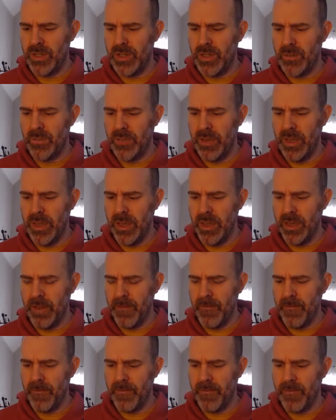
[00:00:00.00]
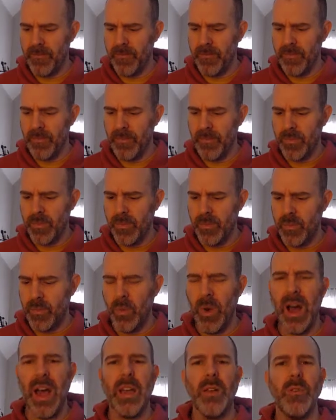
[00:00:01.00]
it be?
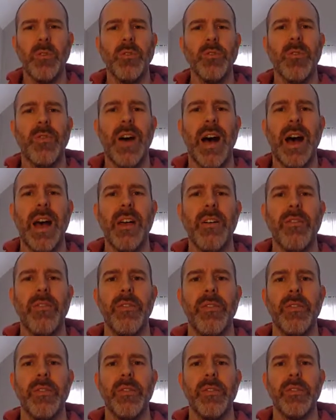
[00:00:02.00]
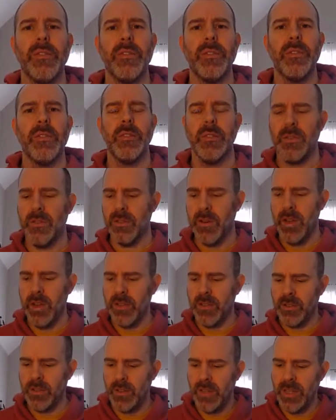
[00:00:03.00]
Y equals 5? All
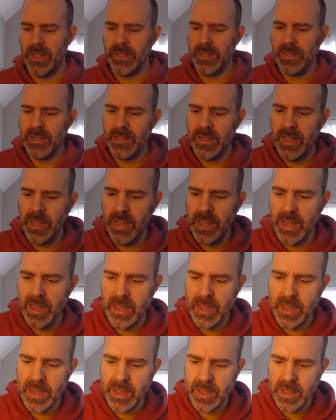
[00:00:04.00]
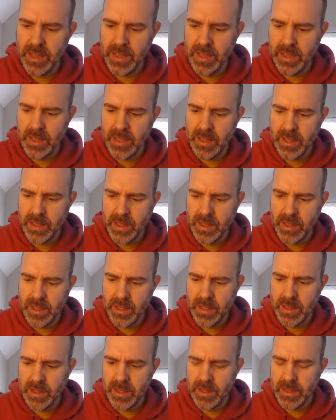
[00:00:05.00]
right, so let's see
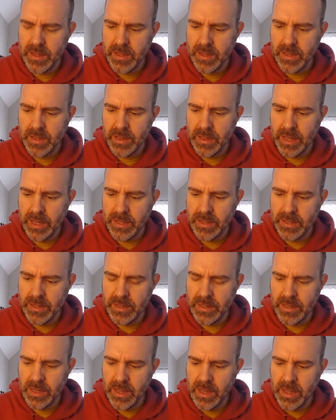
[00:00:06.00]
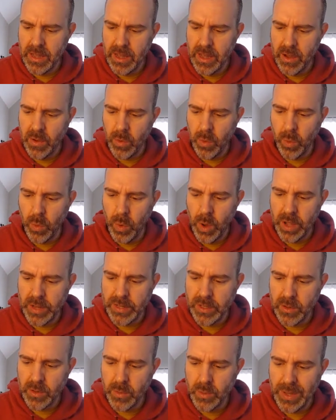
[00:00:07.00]

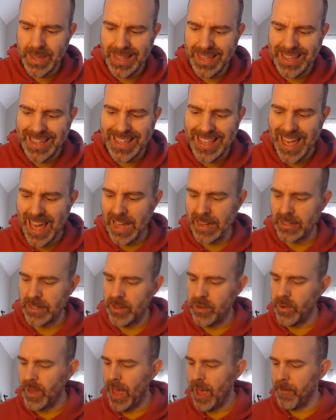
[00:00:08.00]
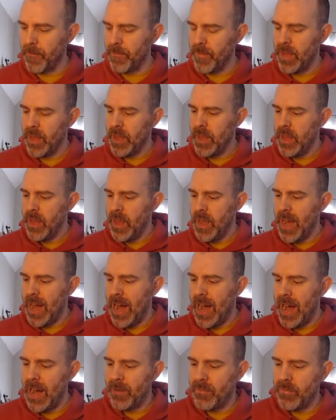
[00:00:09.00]
what we get. Okay,
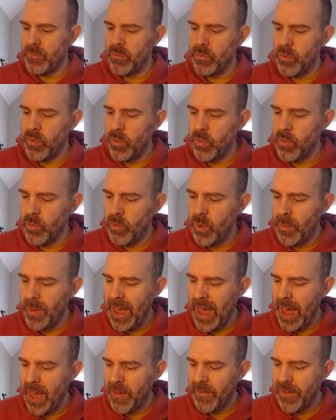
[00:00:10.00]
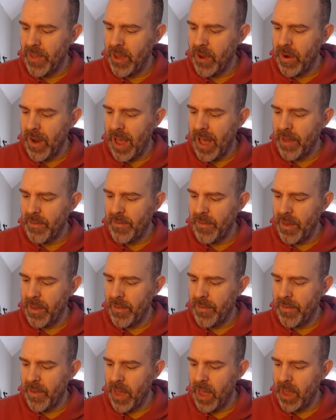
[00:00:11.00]
what we have here, f
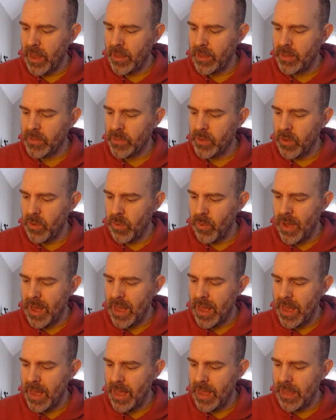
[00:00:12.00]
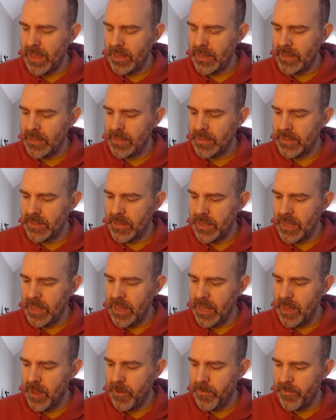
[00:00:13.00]
of x, y, z